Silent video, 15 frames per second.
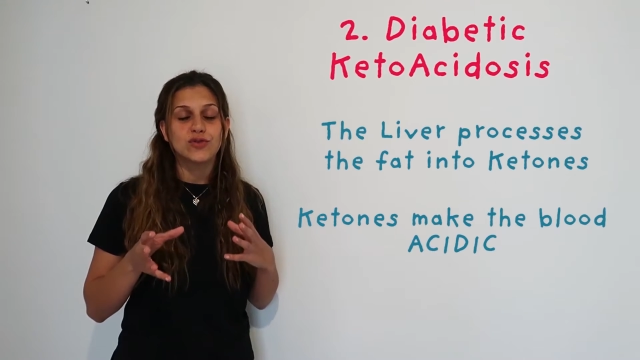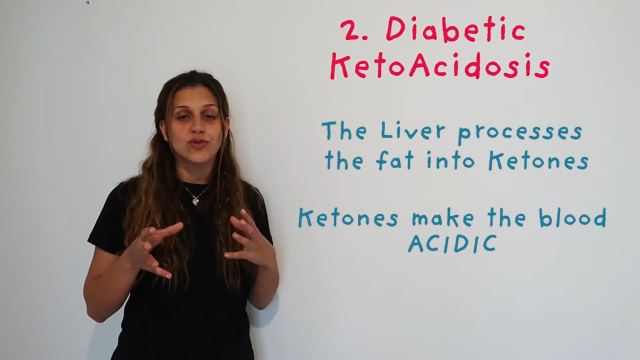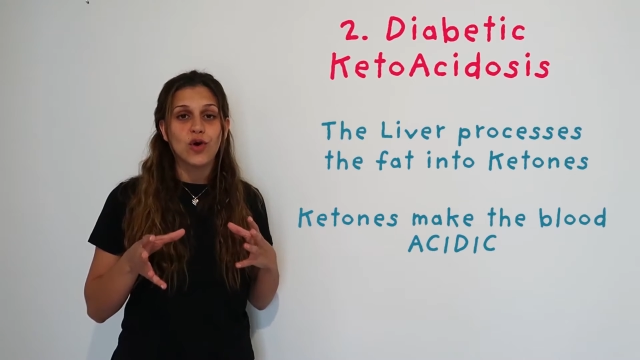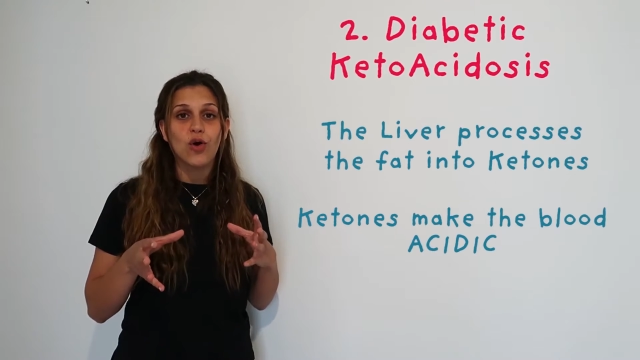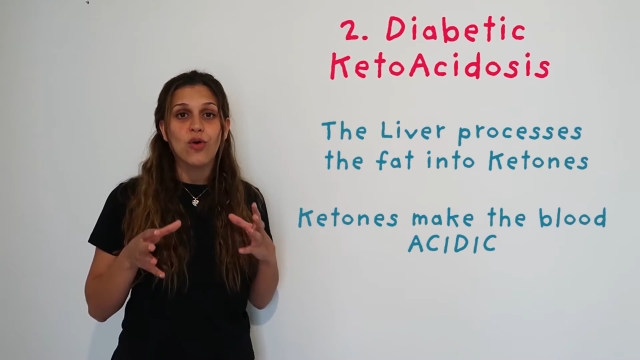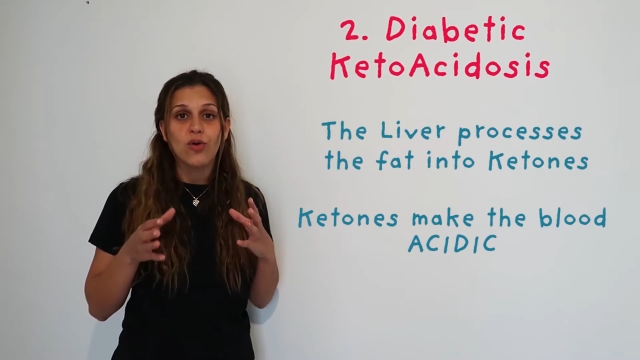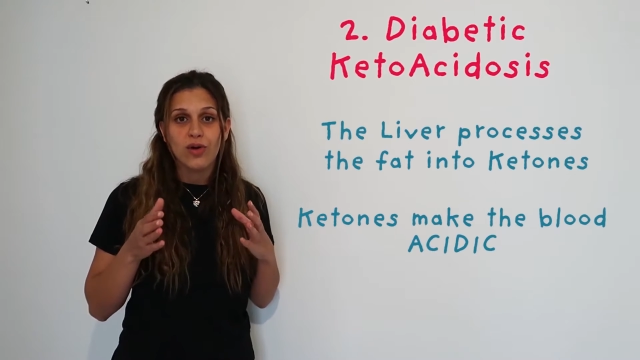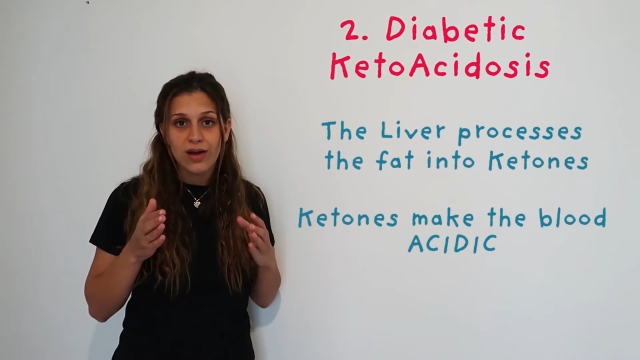to
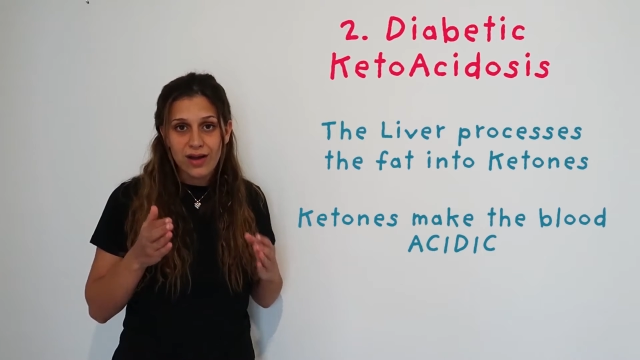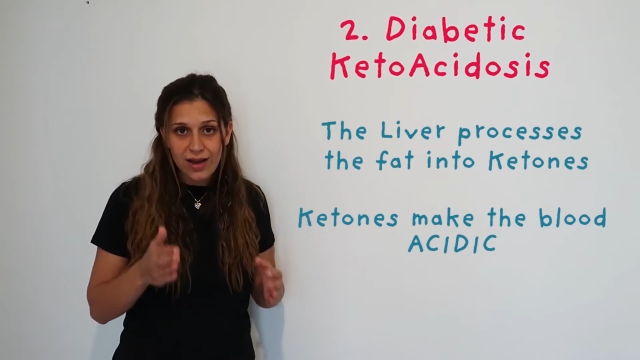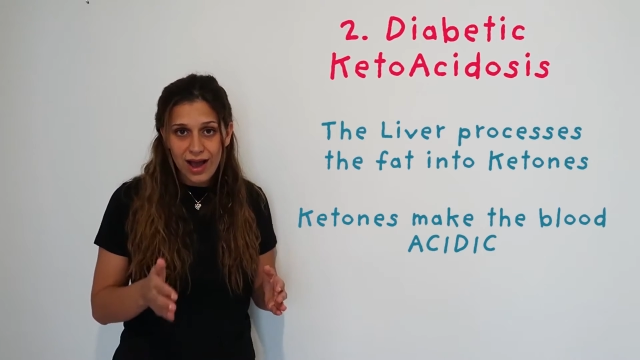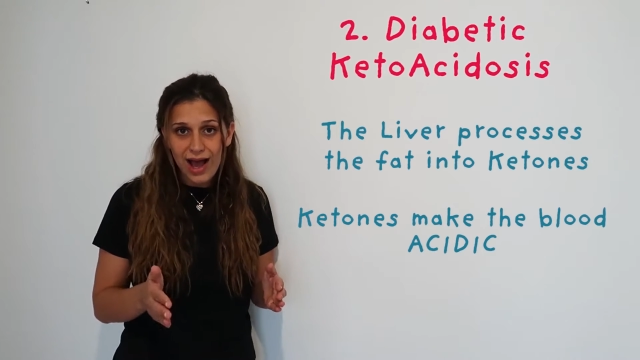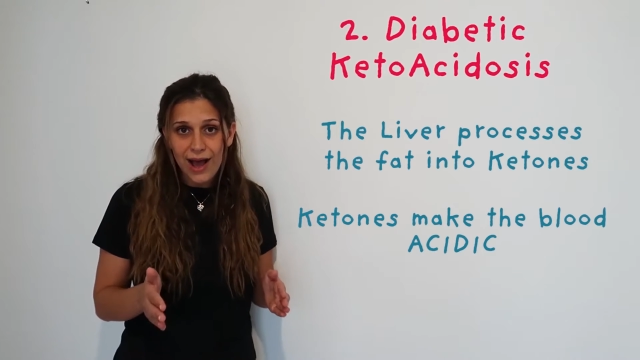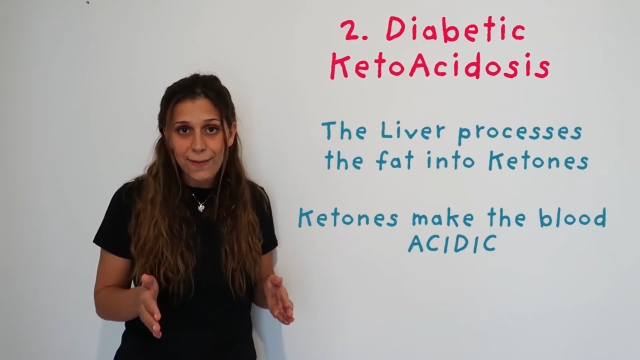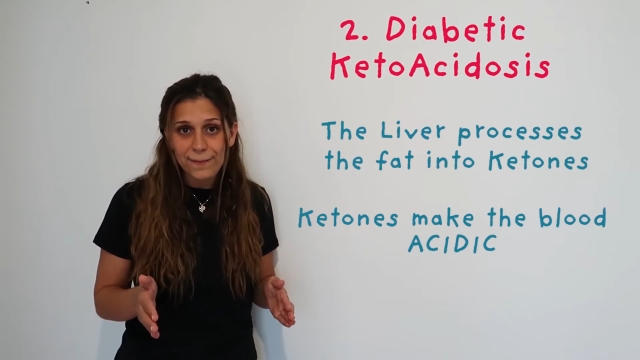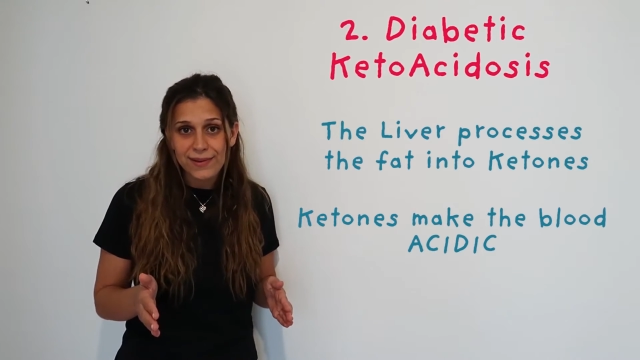know
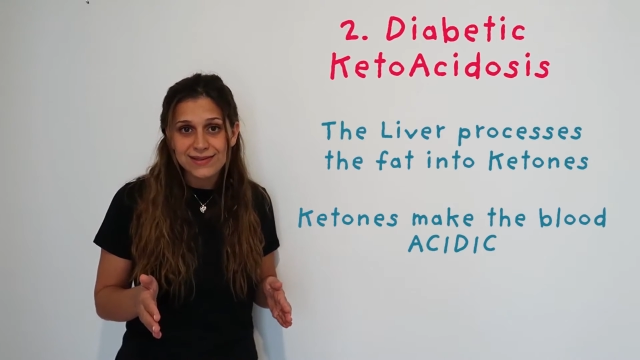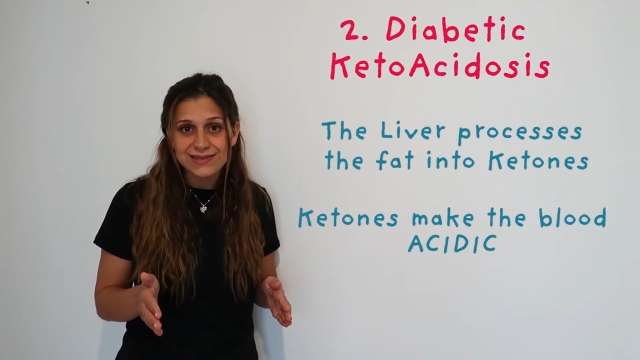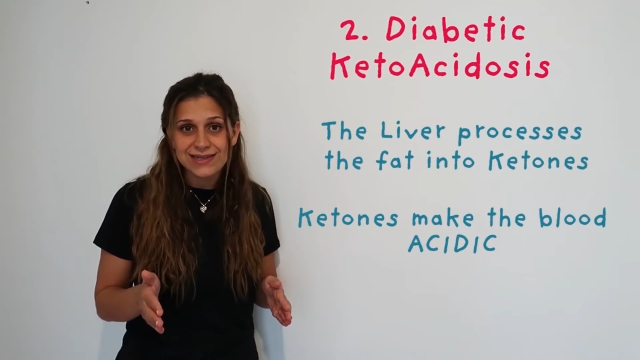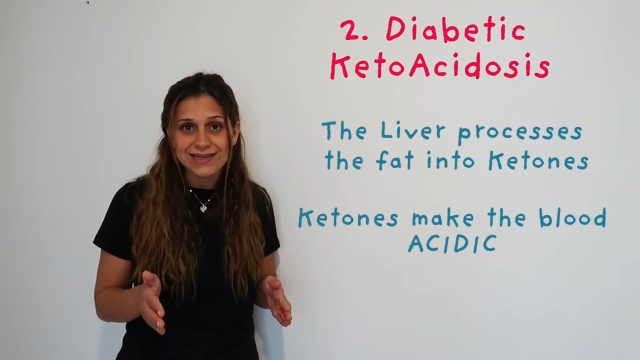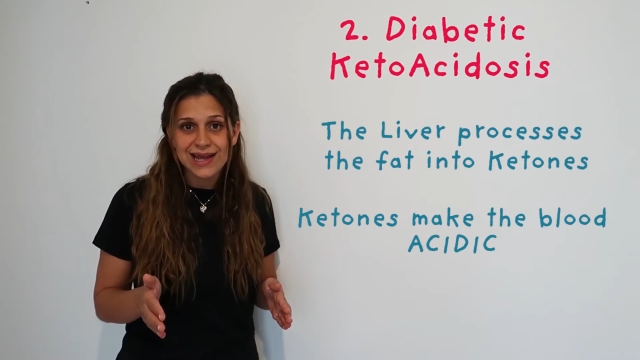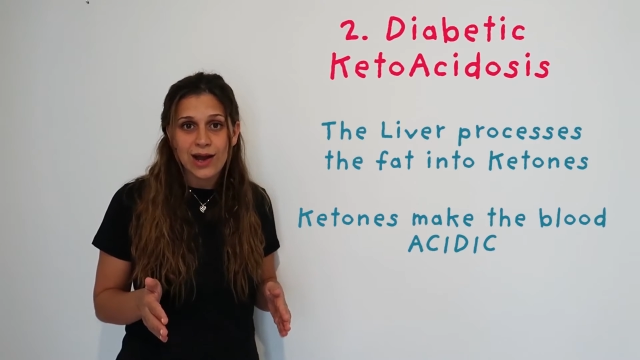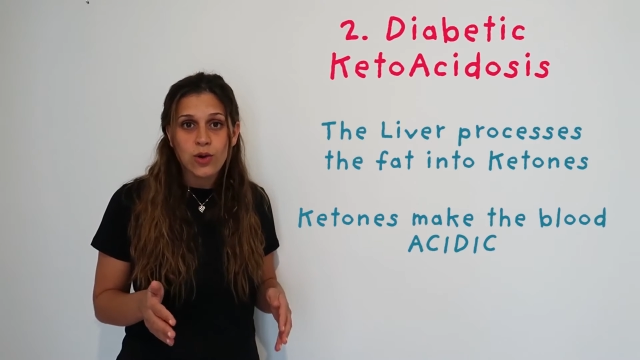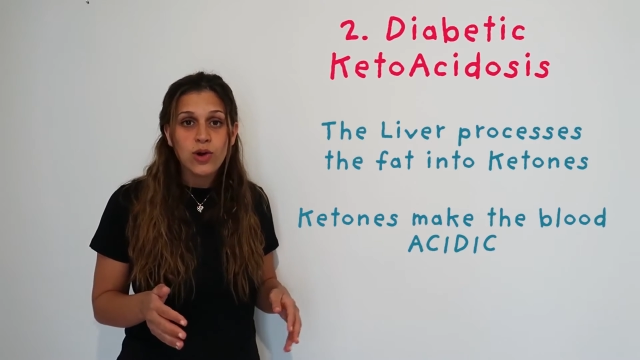up
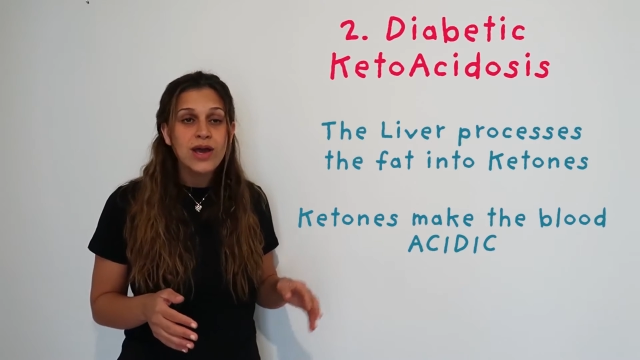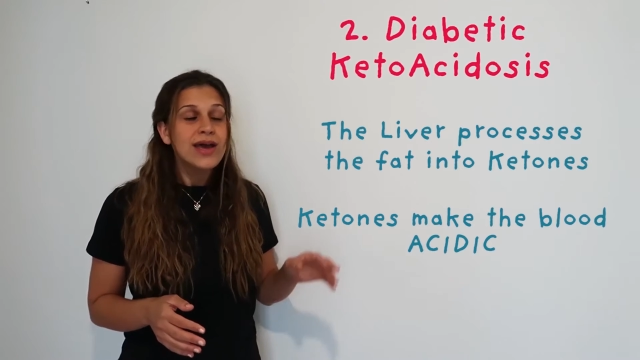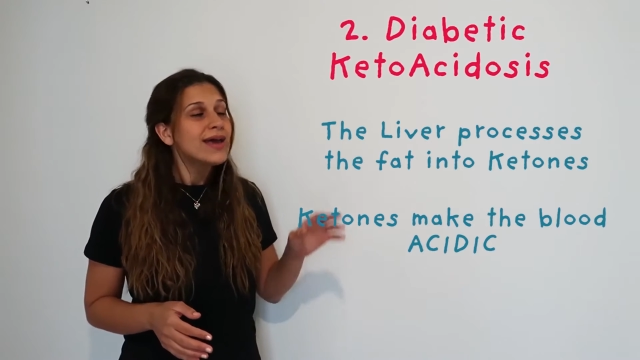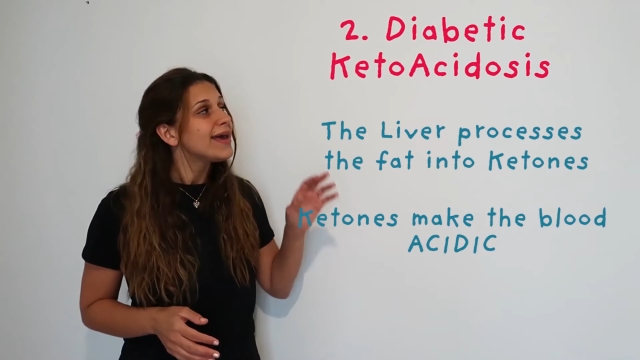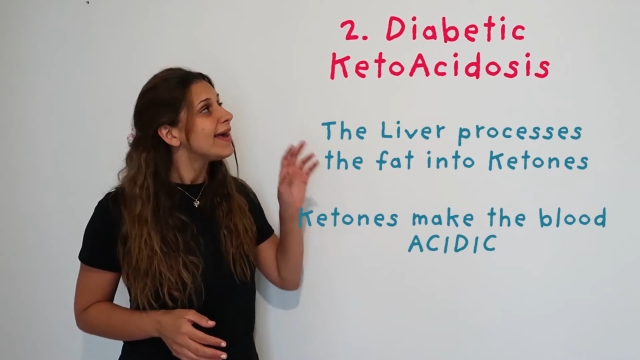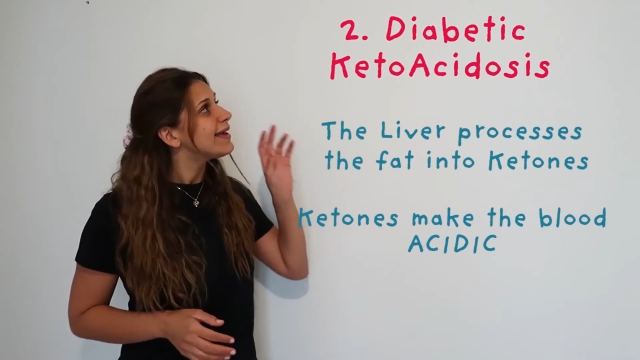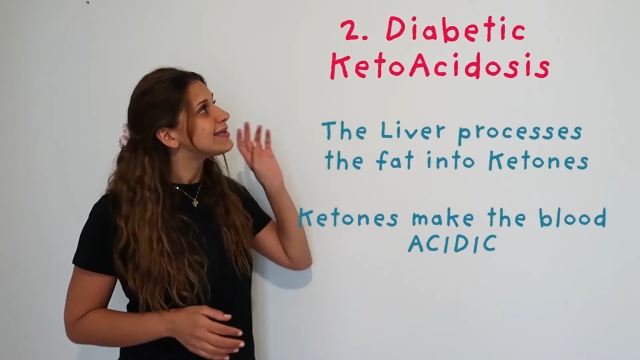until now